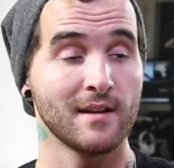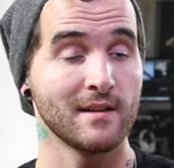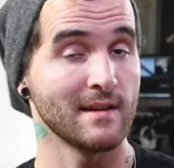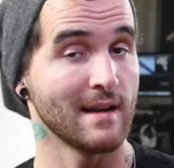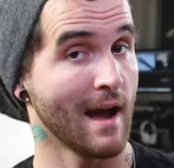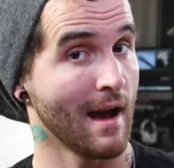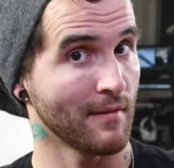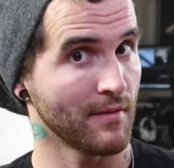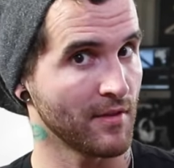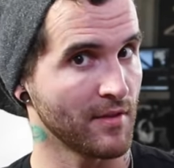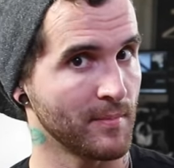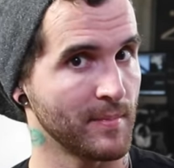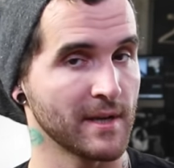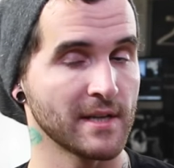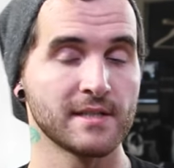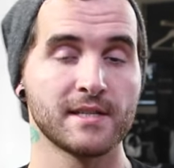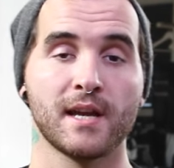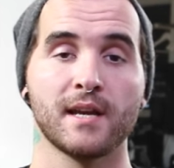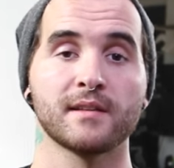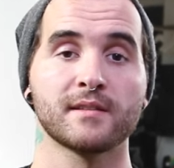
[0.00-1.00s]
Now that the
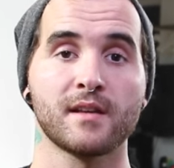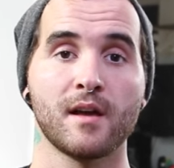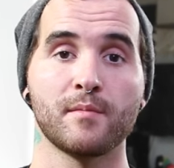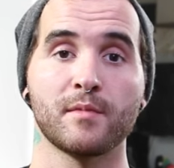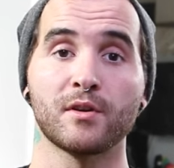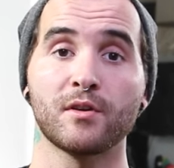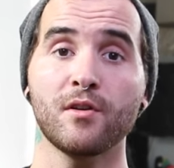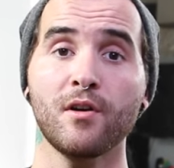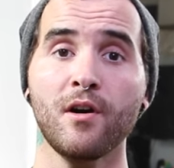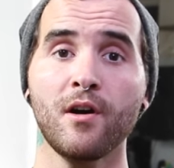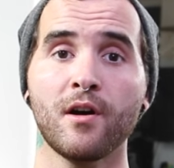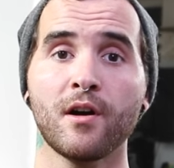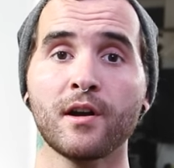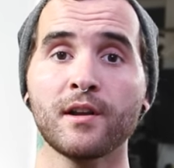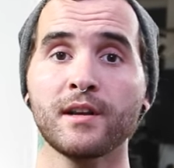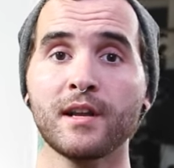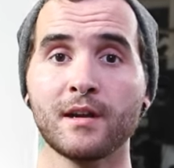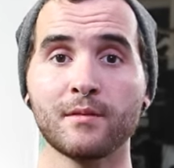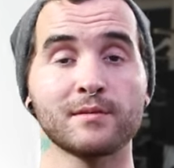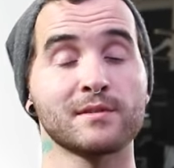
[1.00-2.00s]
big day is come and
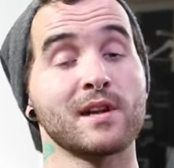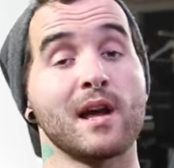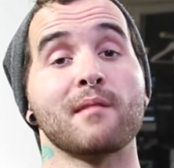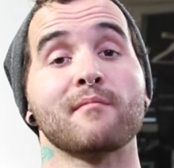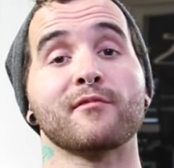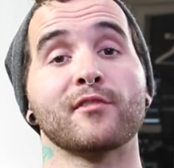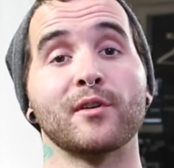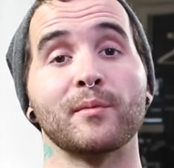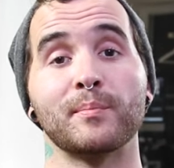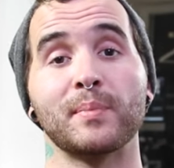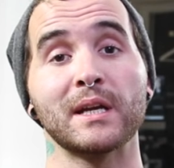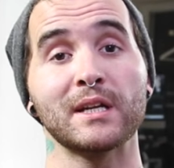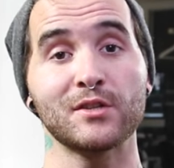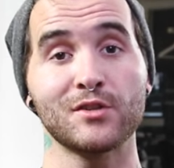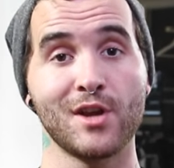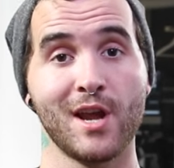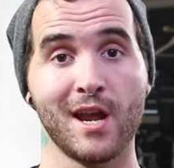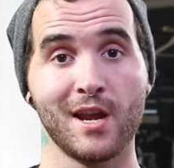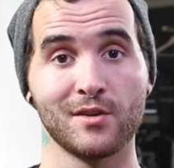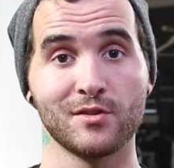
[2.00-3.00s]
gone, it was time for a big
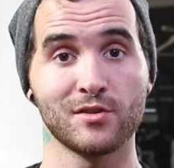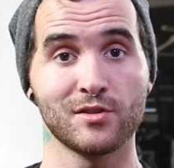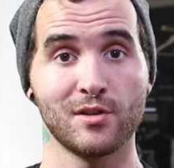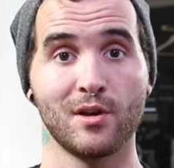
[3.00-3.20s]
change,